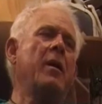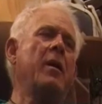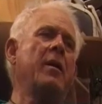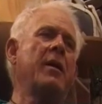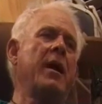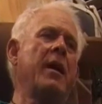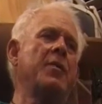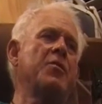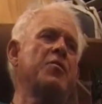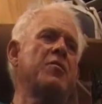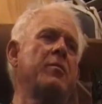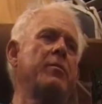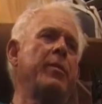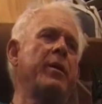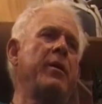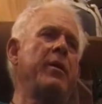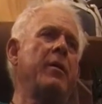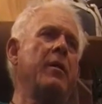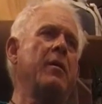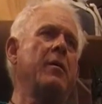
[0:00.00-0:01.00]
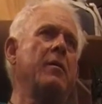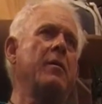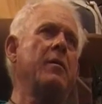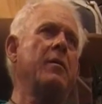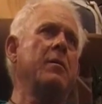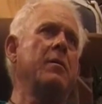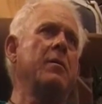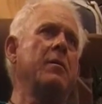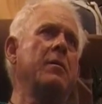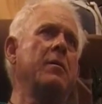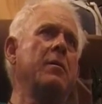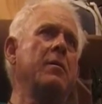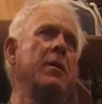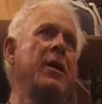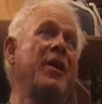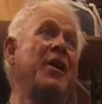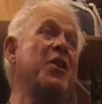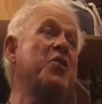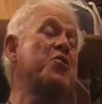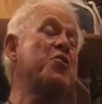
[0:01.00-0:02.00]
It has to be an